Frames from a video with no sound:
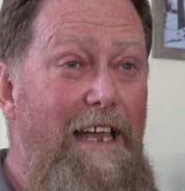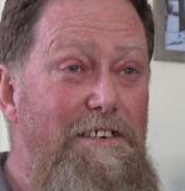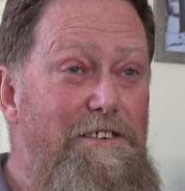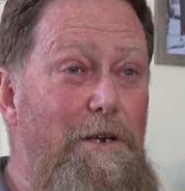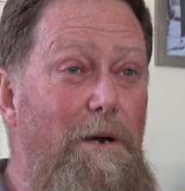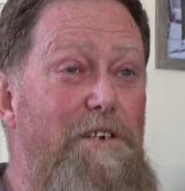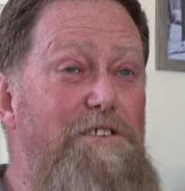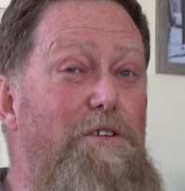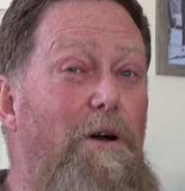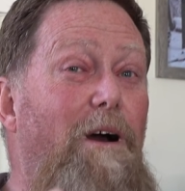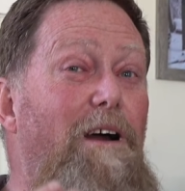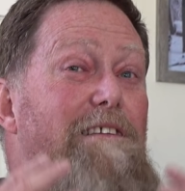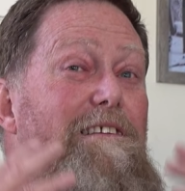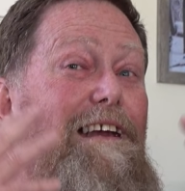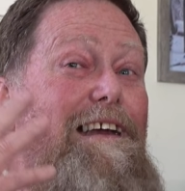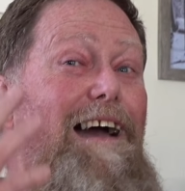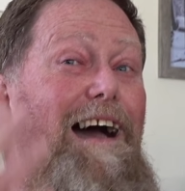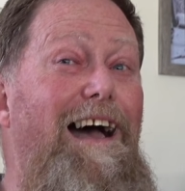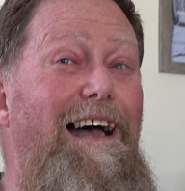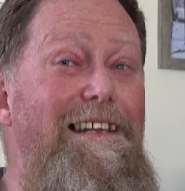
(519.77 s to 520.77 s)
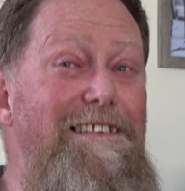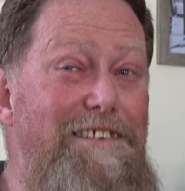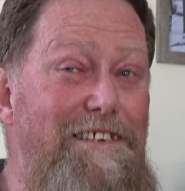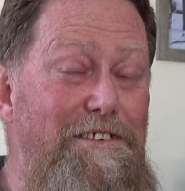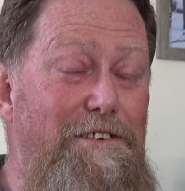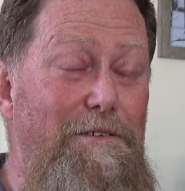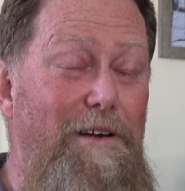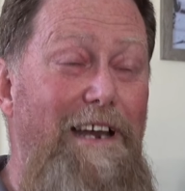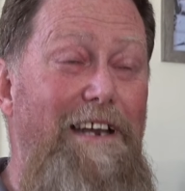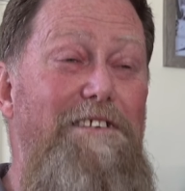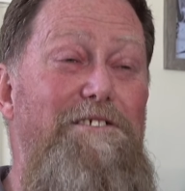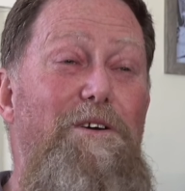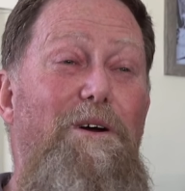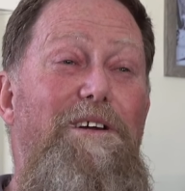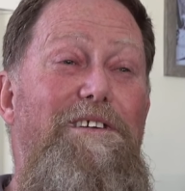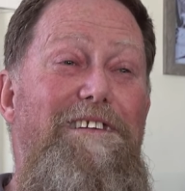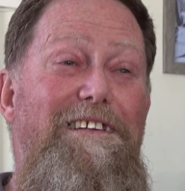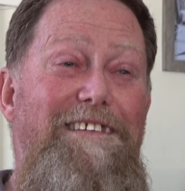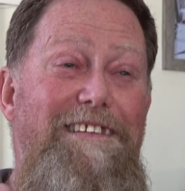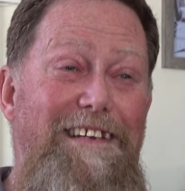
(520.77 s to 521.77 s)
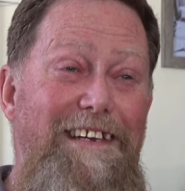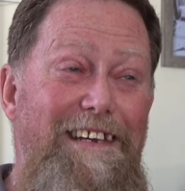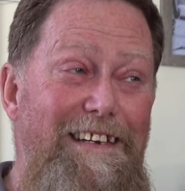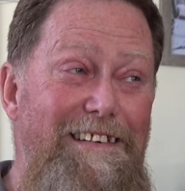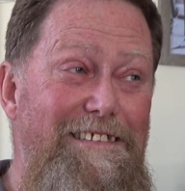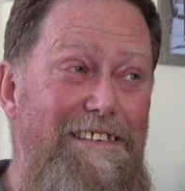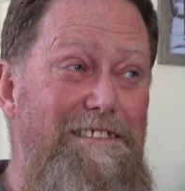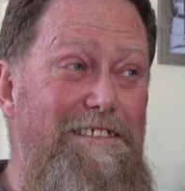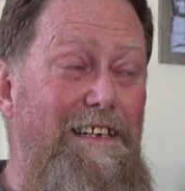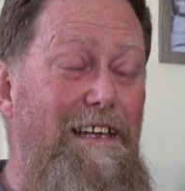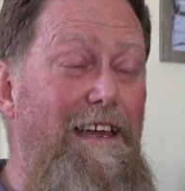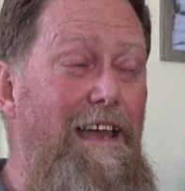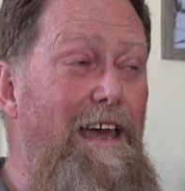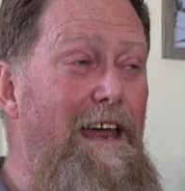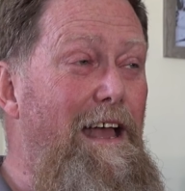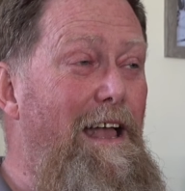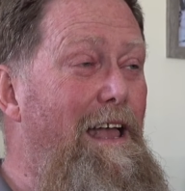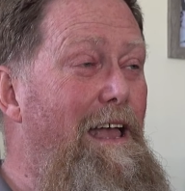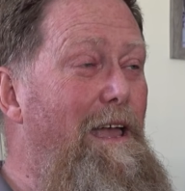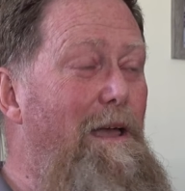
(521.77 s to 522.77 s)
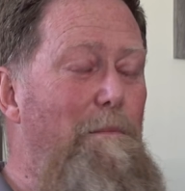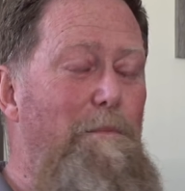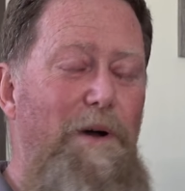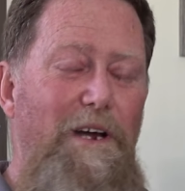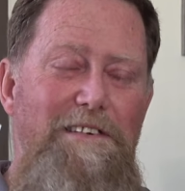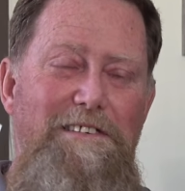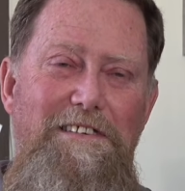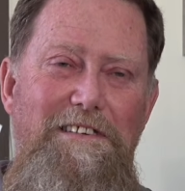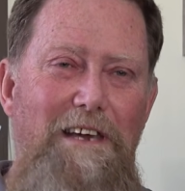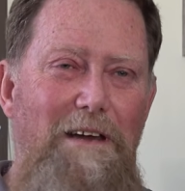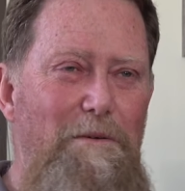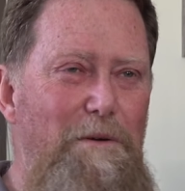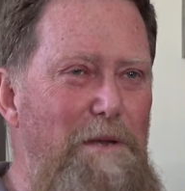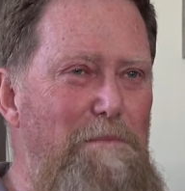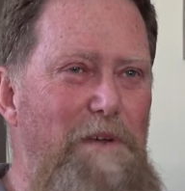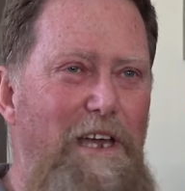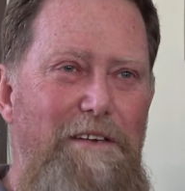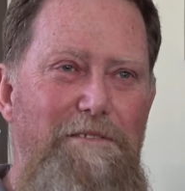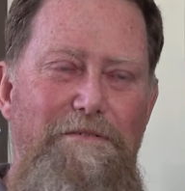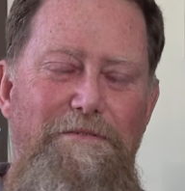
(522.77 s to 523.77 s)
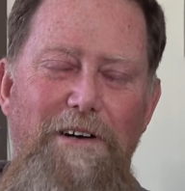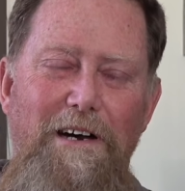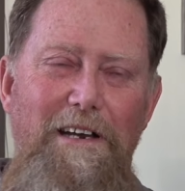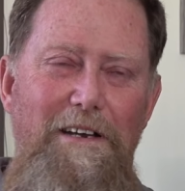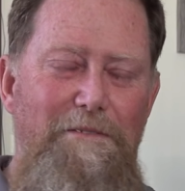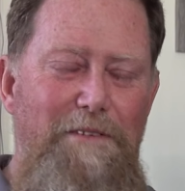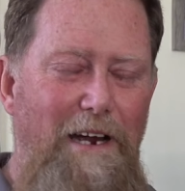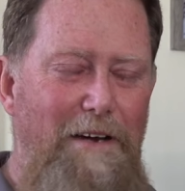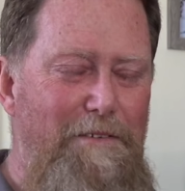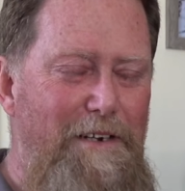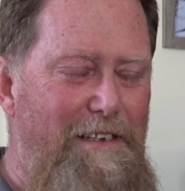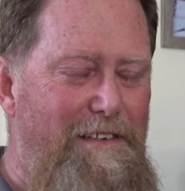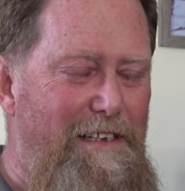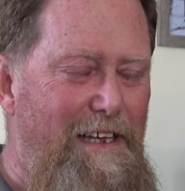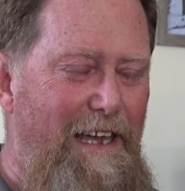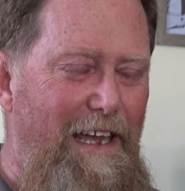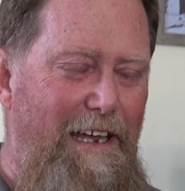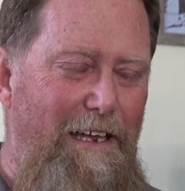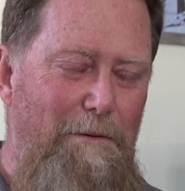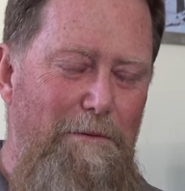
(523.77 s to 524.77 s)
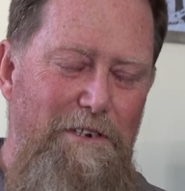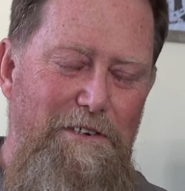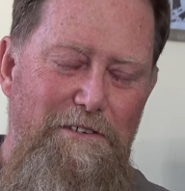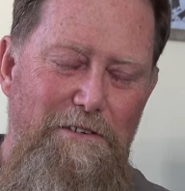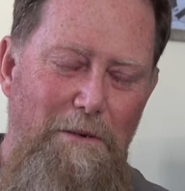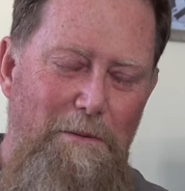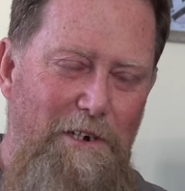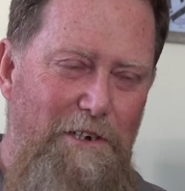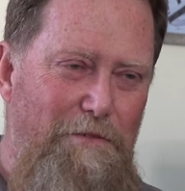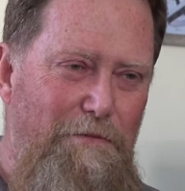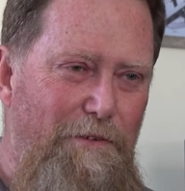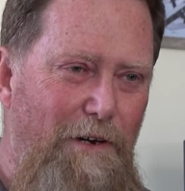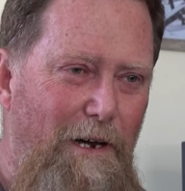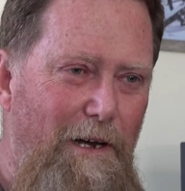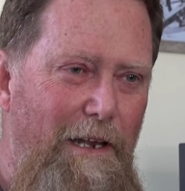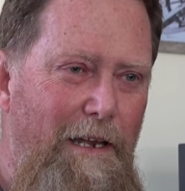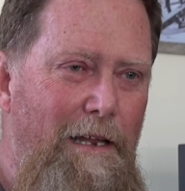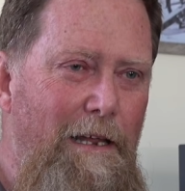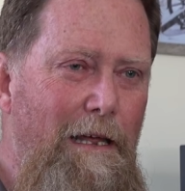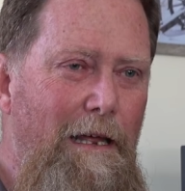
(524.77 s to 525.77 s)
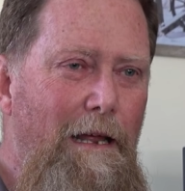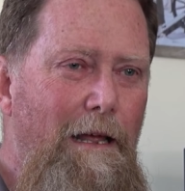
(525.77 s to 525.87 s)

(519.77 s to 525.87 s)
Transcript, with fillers: So it's hard to concentrate. It's hard to teach. It's like, but still, we made fun of everything. It was so much fun.